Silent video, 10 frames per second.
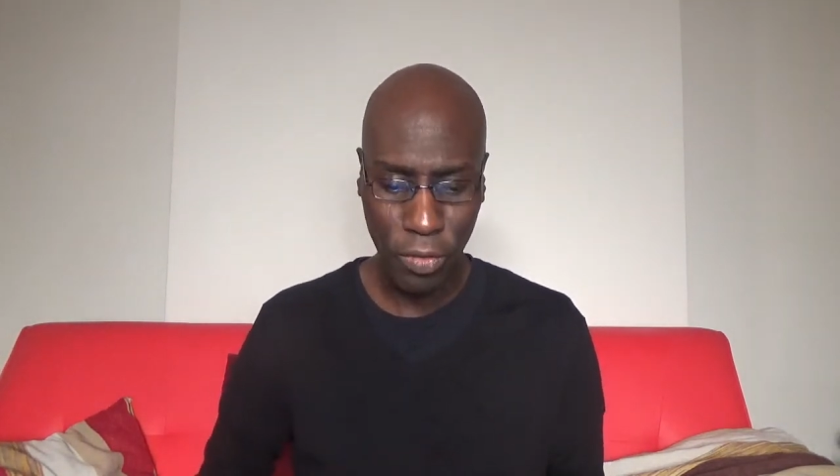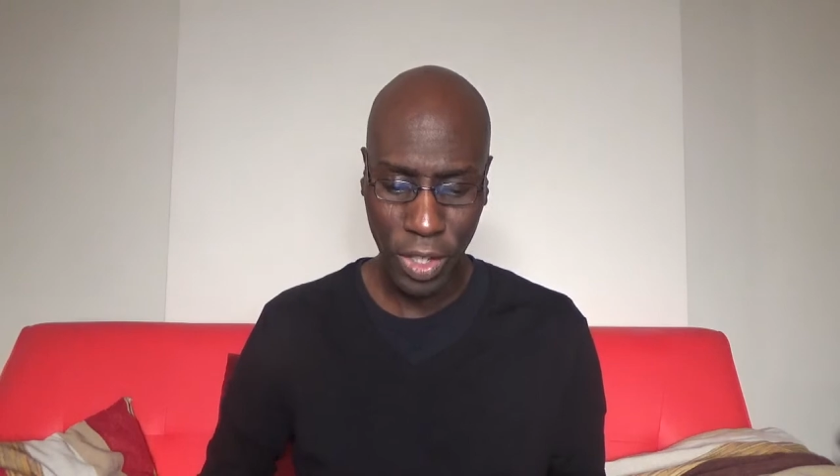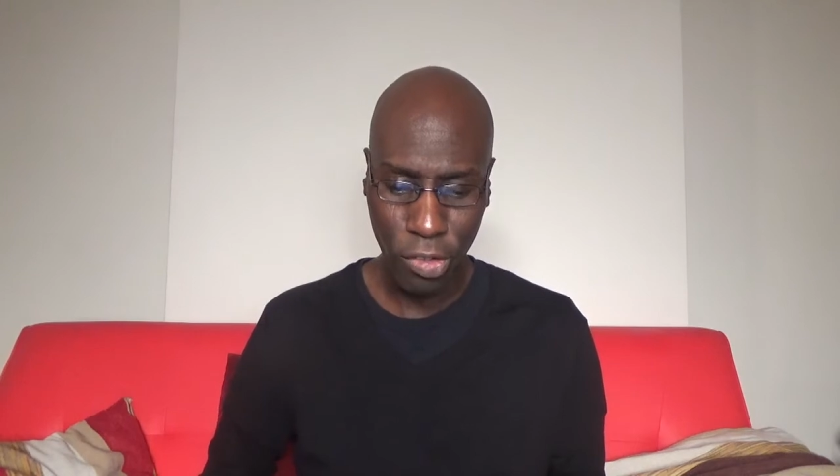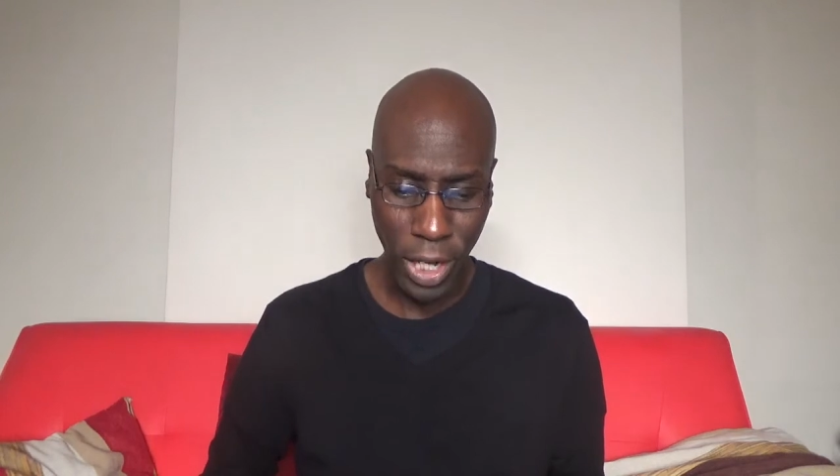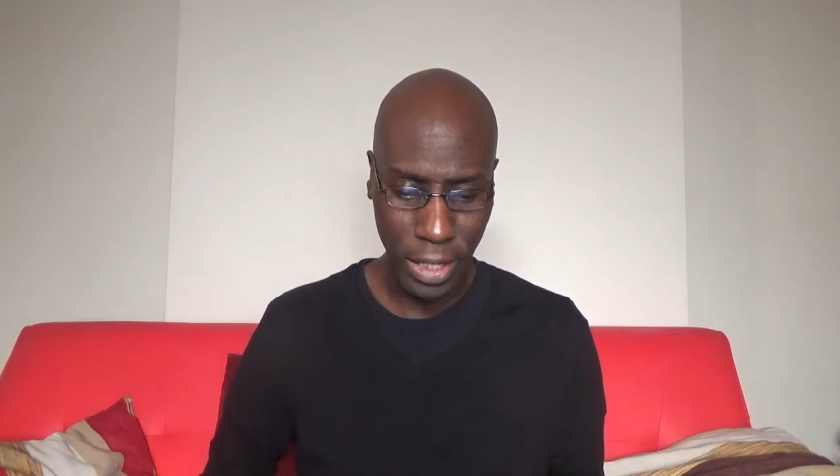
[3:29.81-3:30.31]

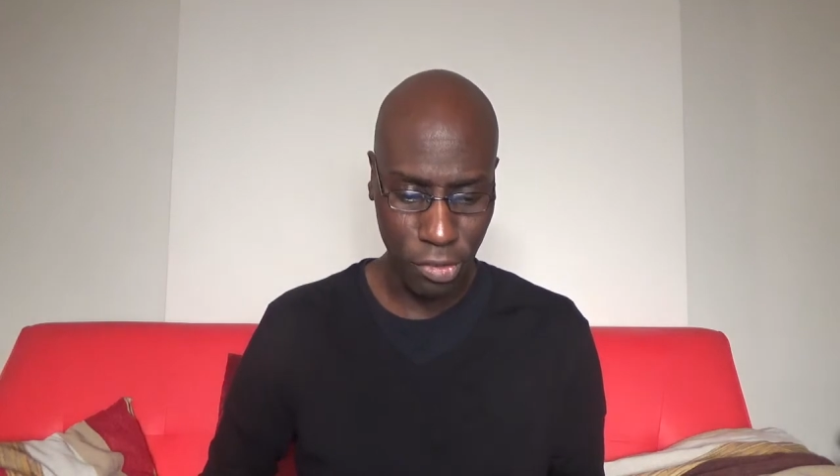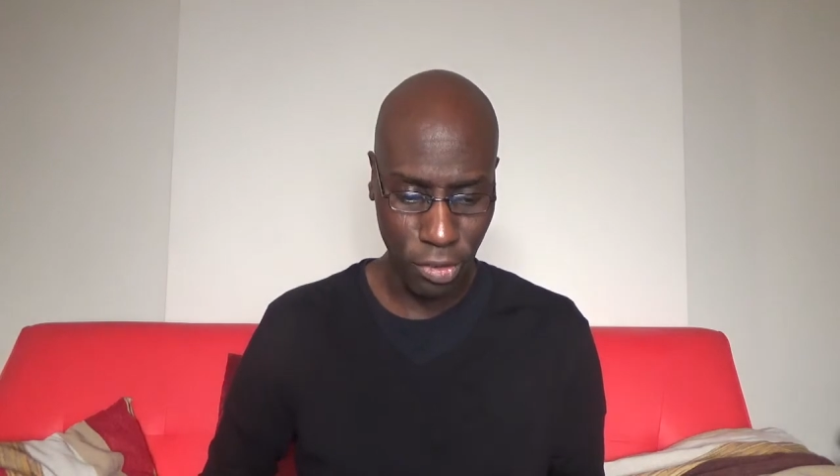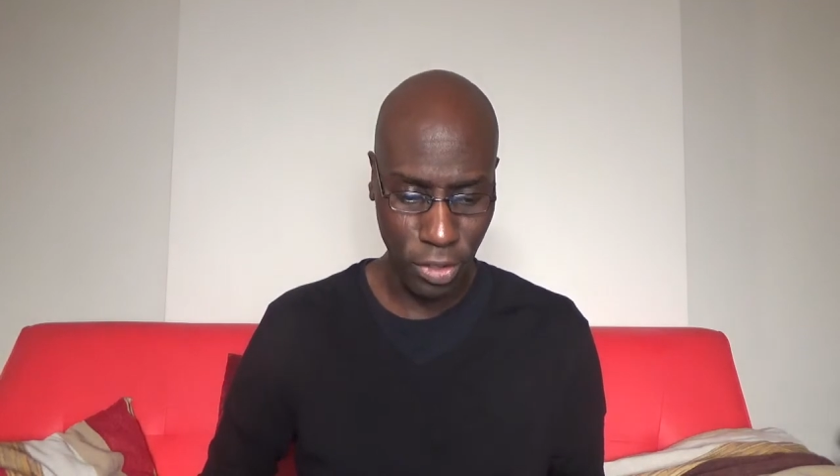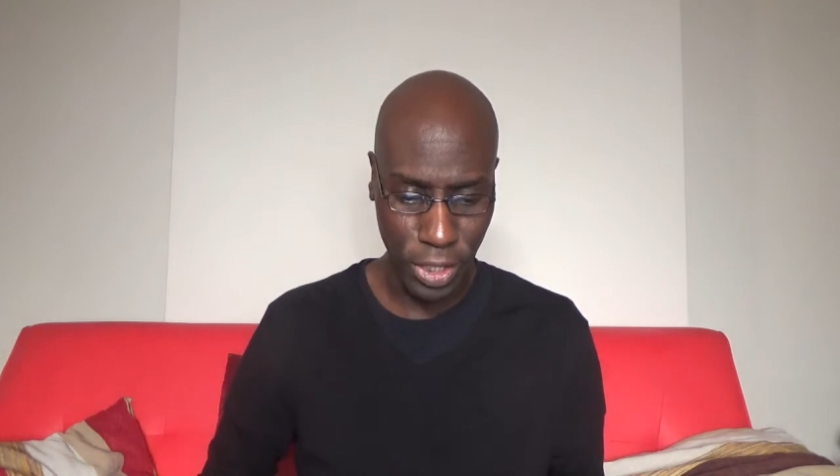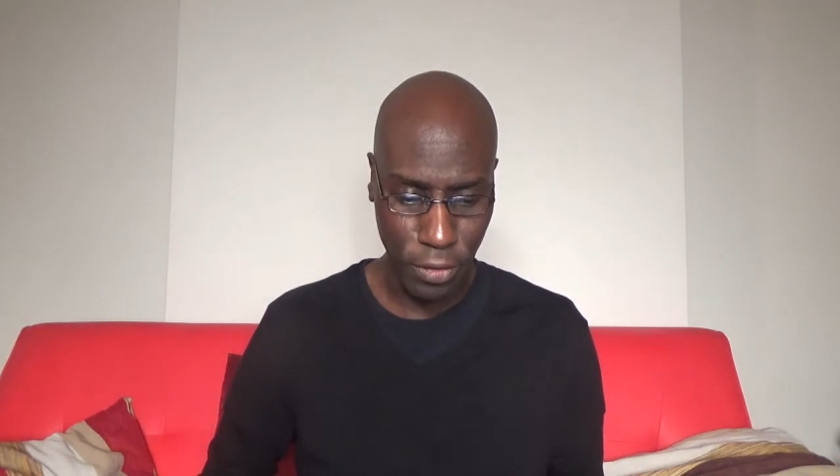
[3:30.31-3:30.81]
the
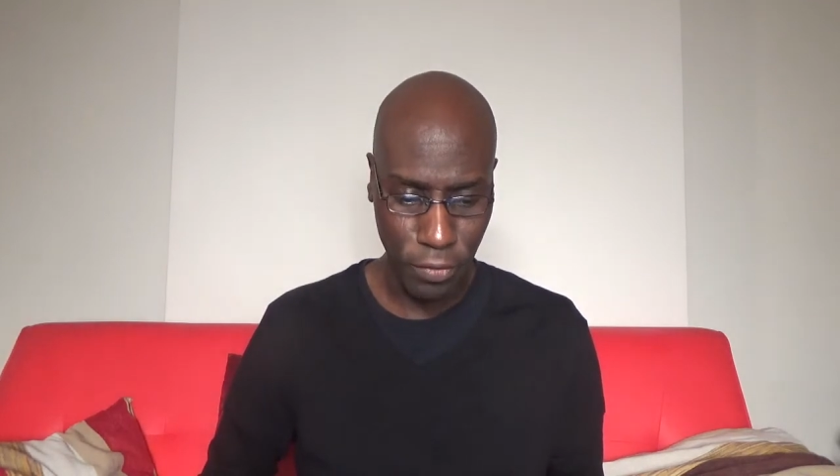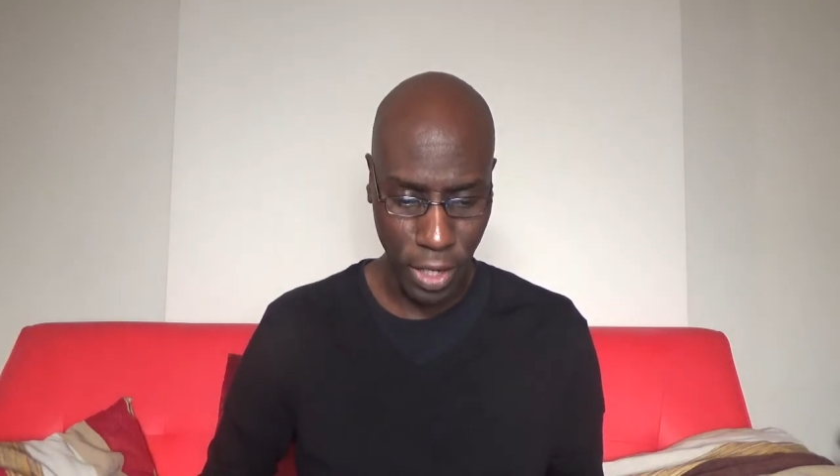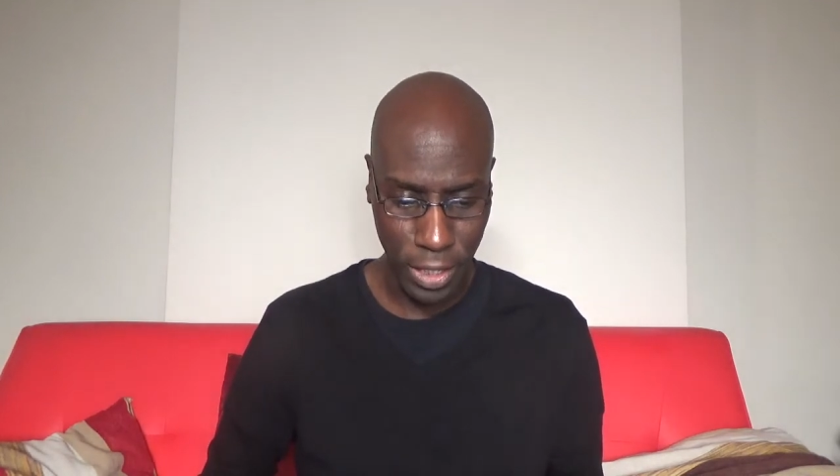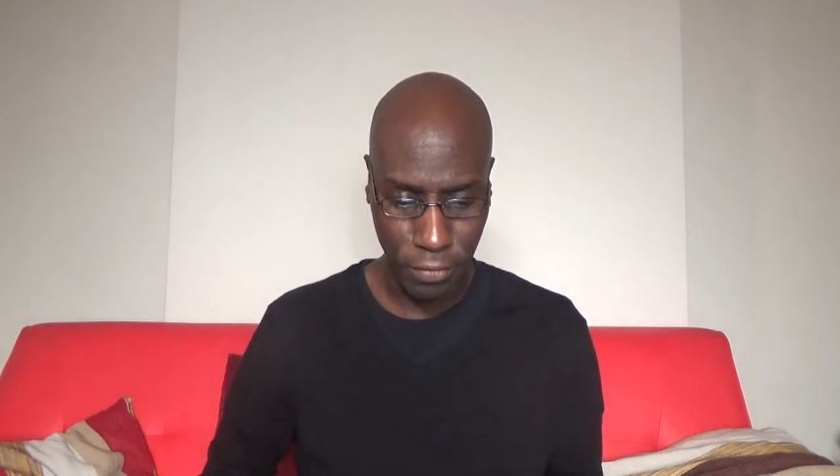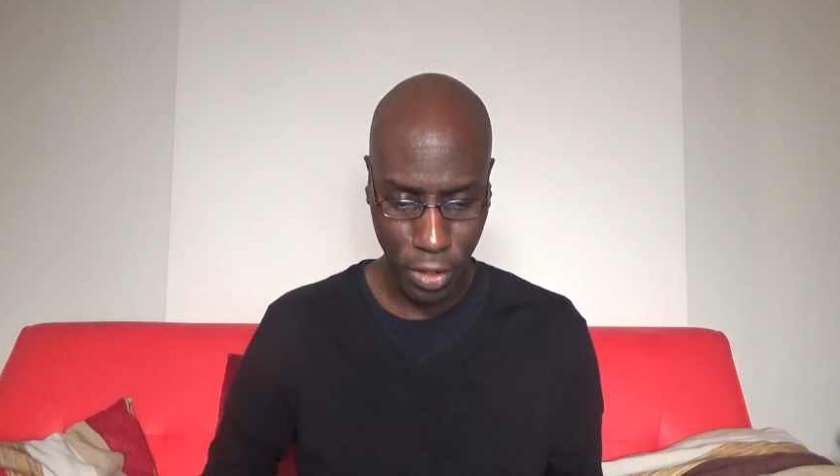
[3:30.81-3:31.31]
challenges that you've
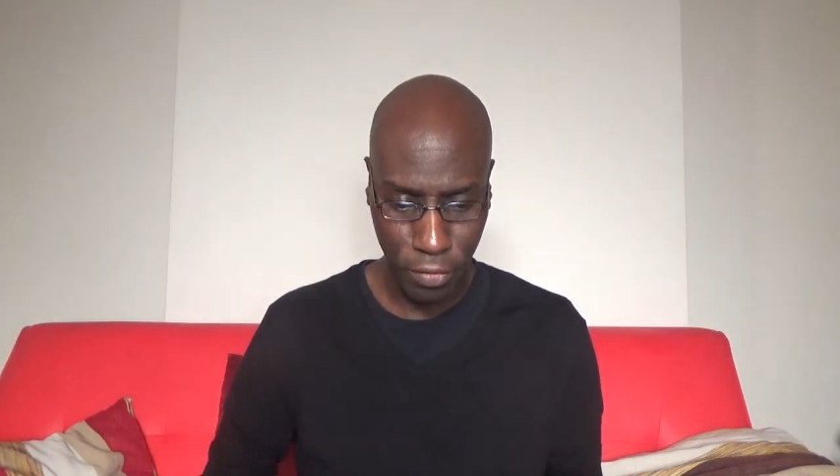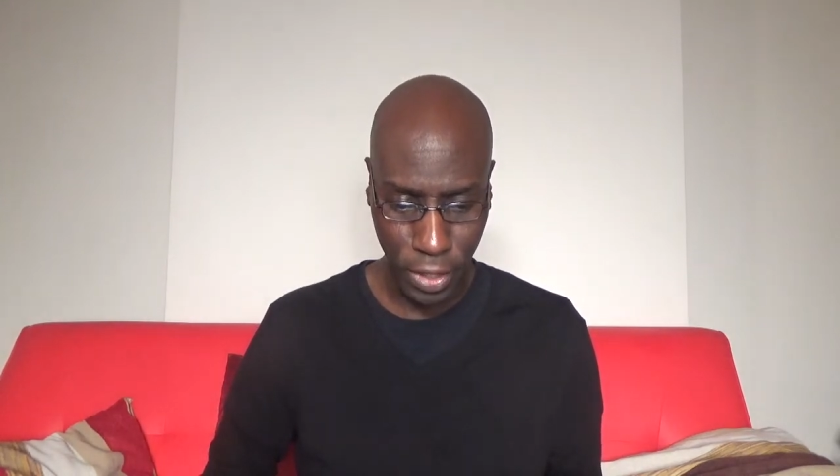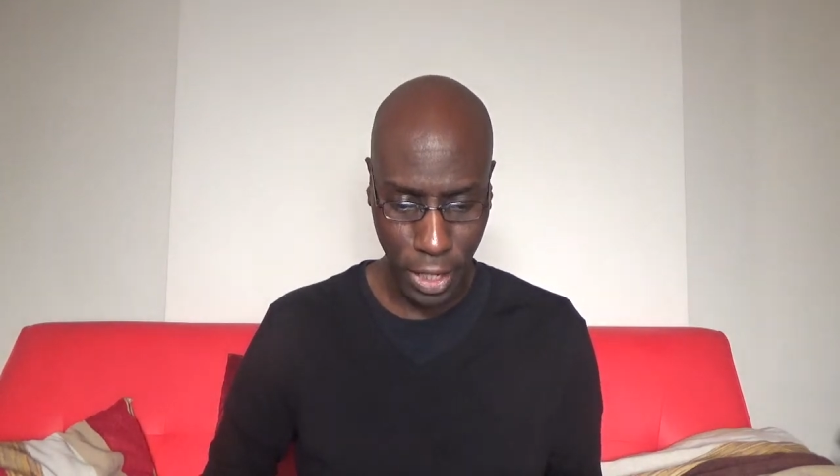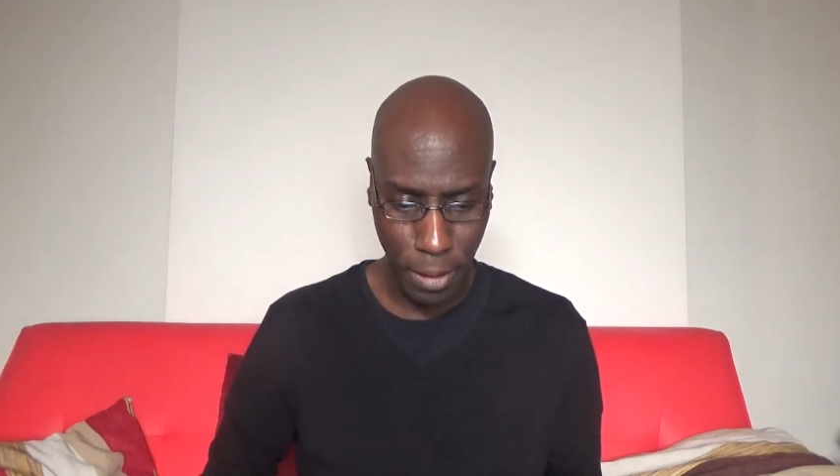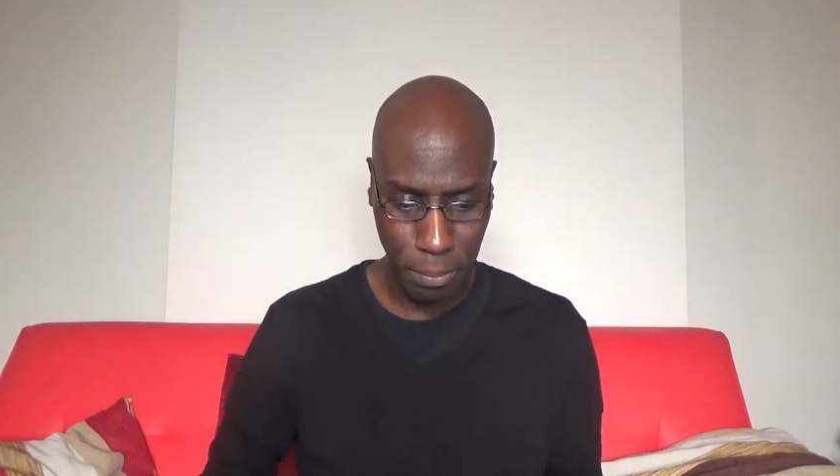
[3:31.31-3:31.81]
kind of
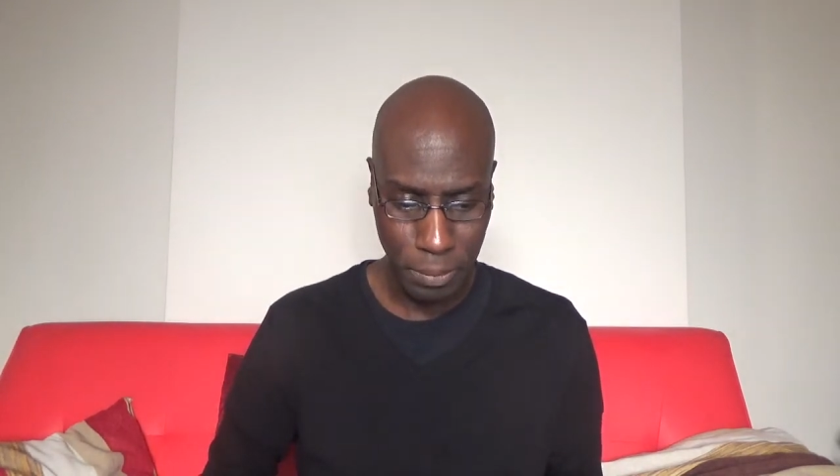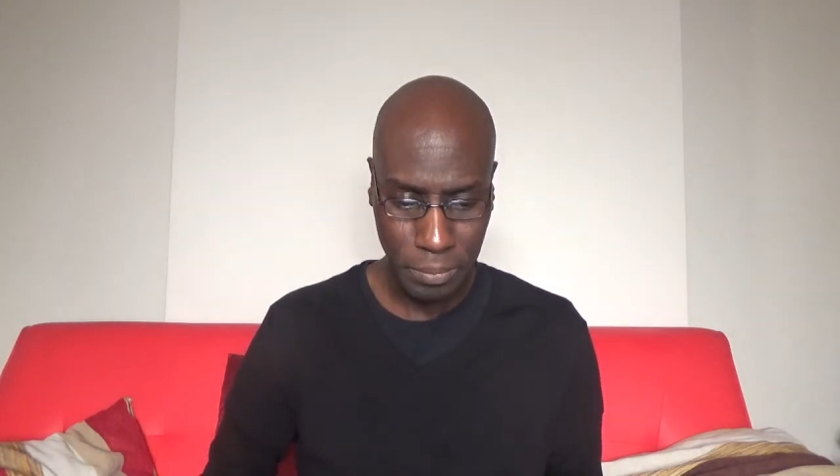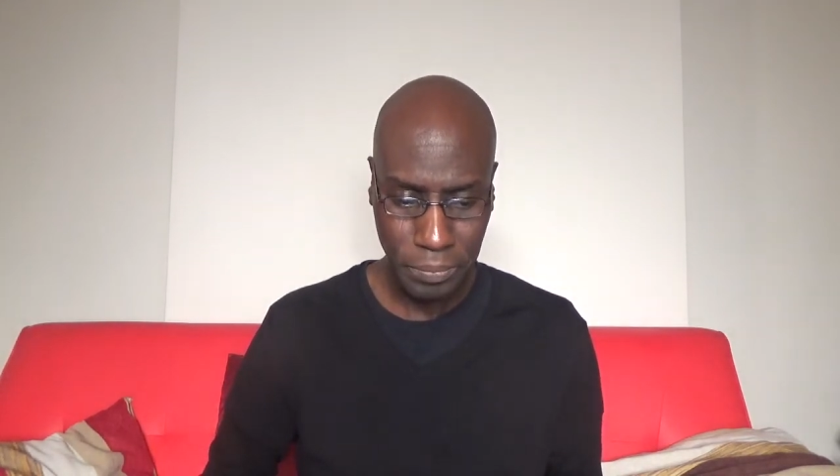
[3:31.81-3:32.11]
overcome?